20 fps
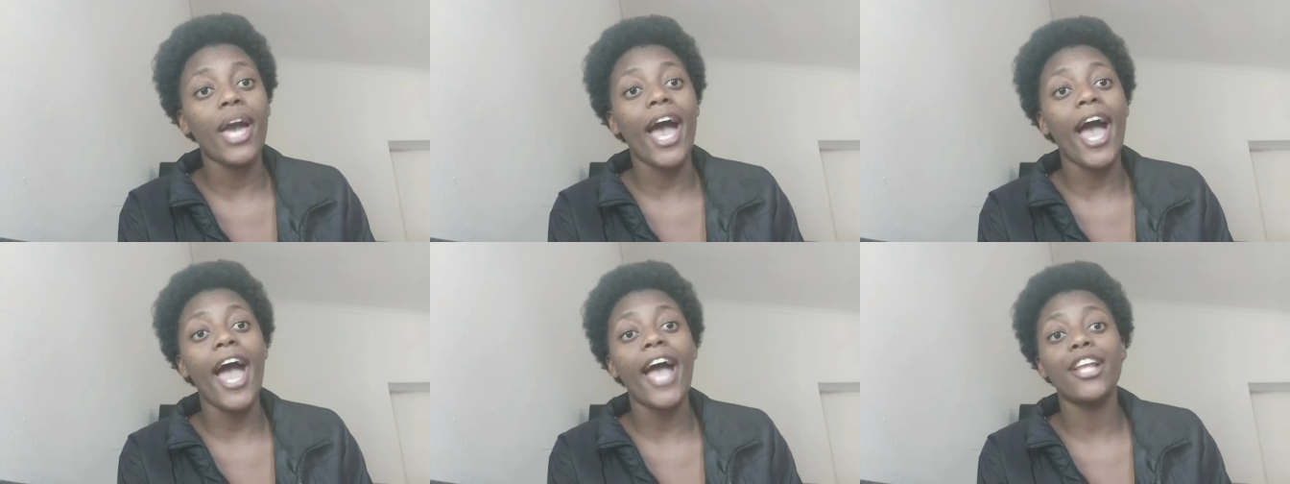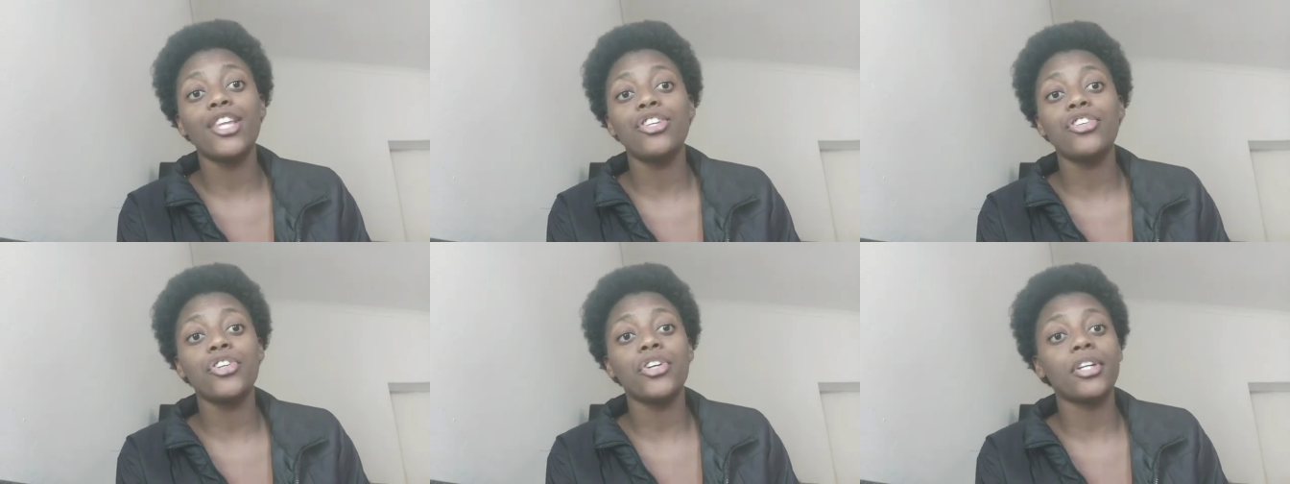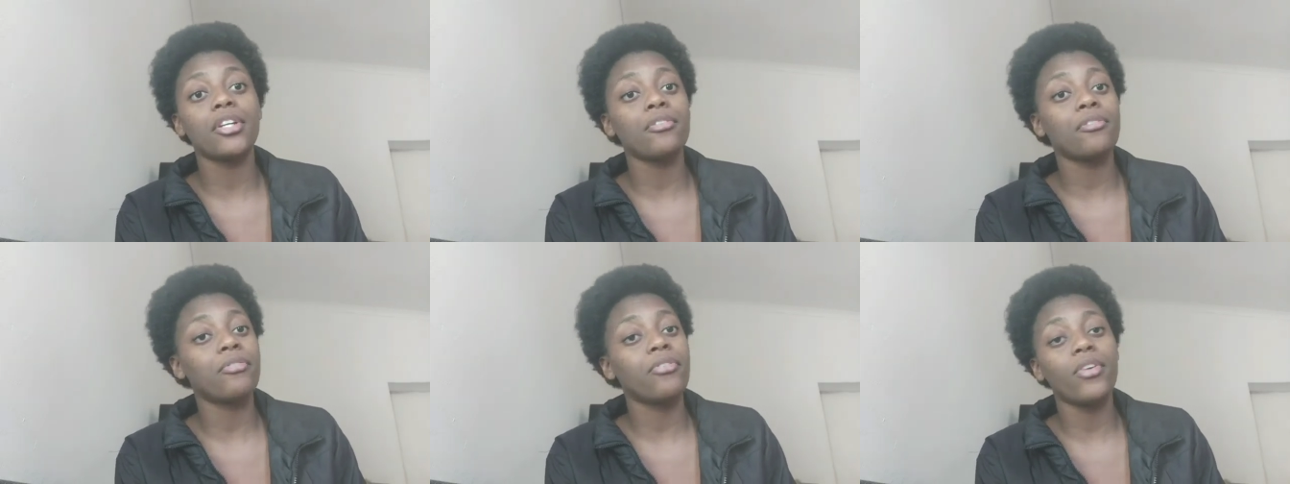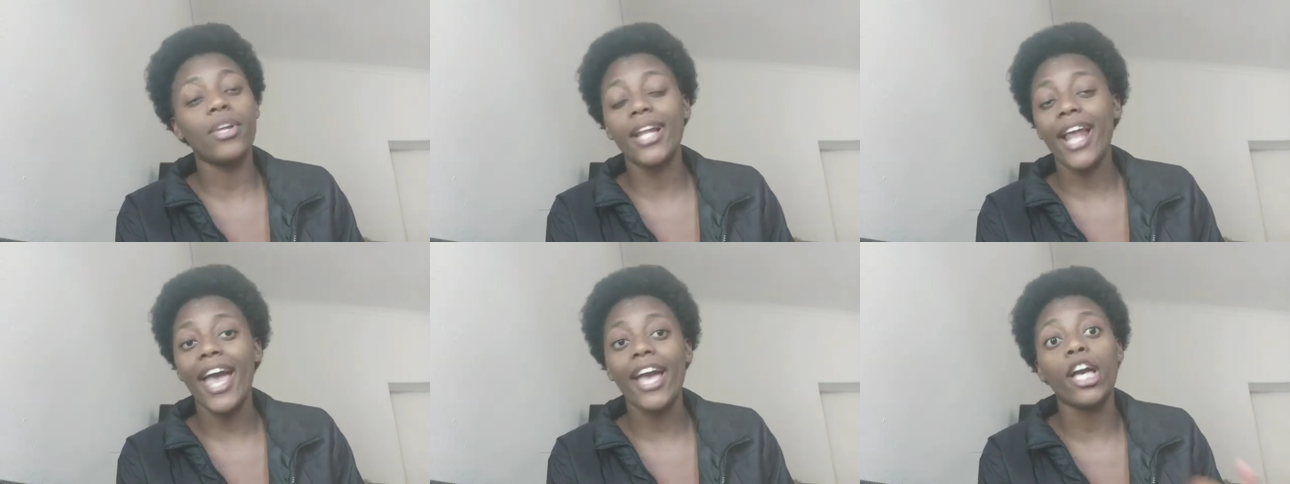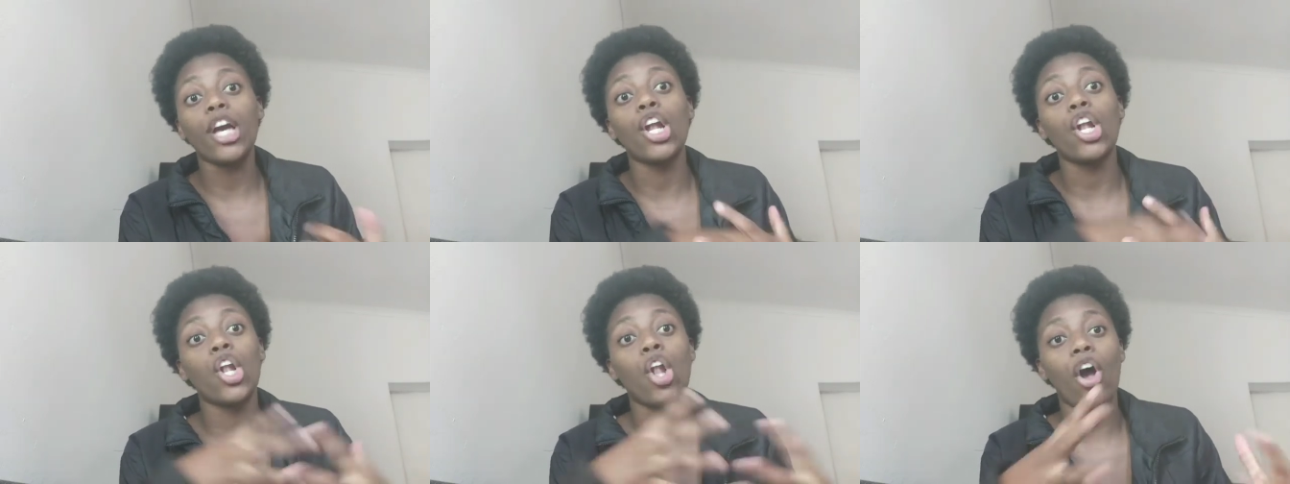and you're gonna feel like
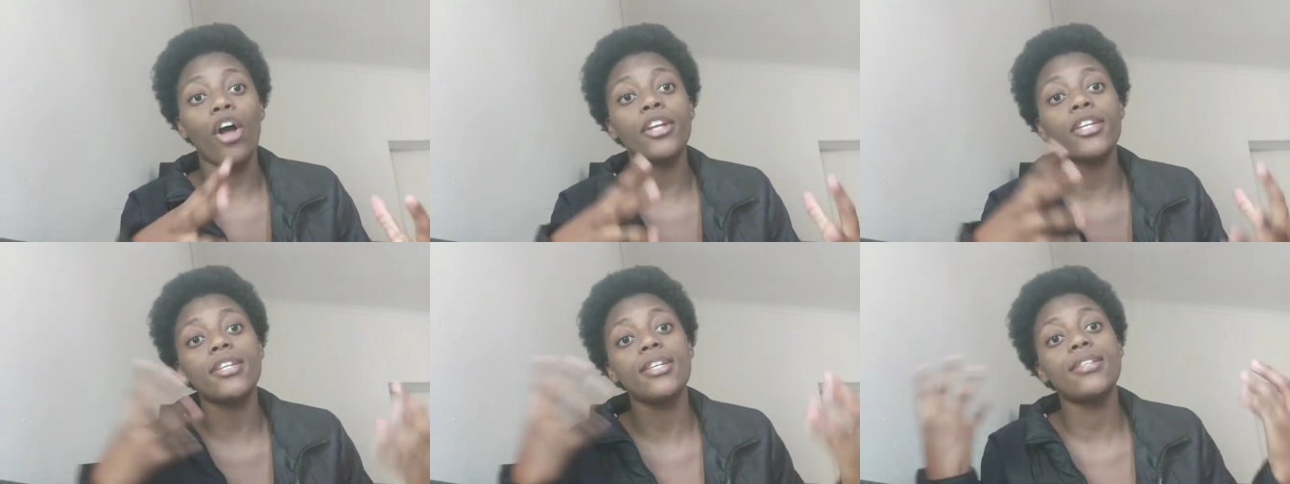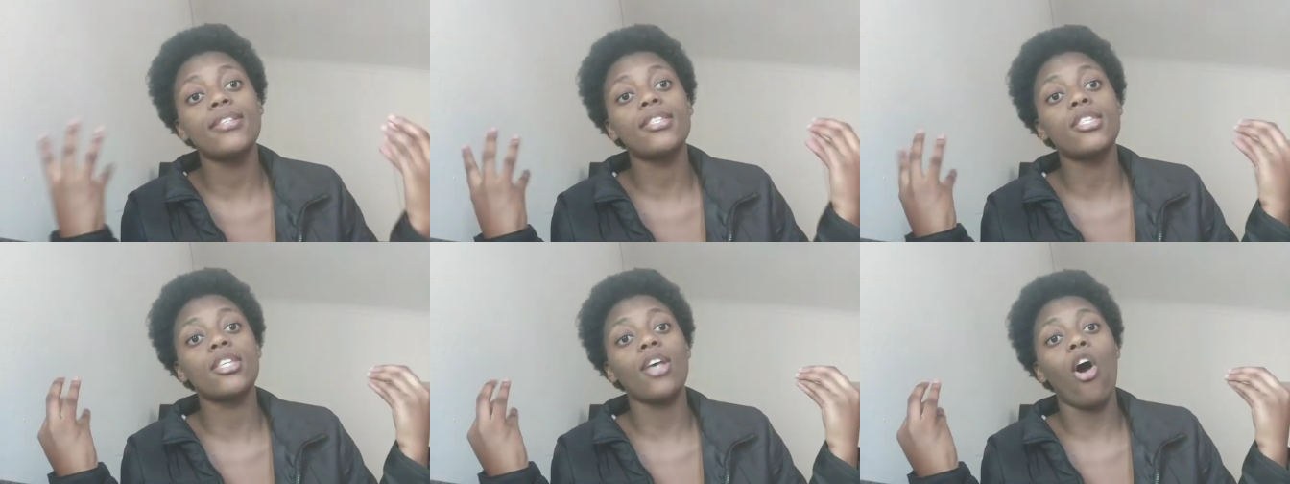a lot is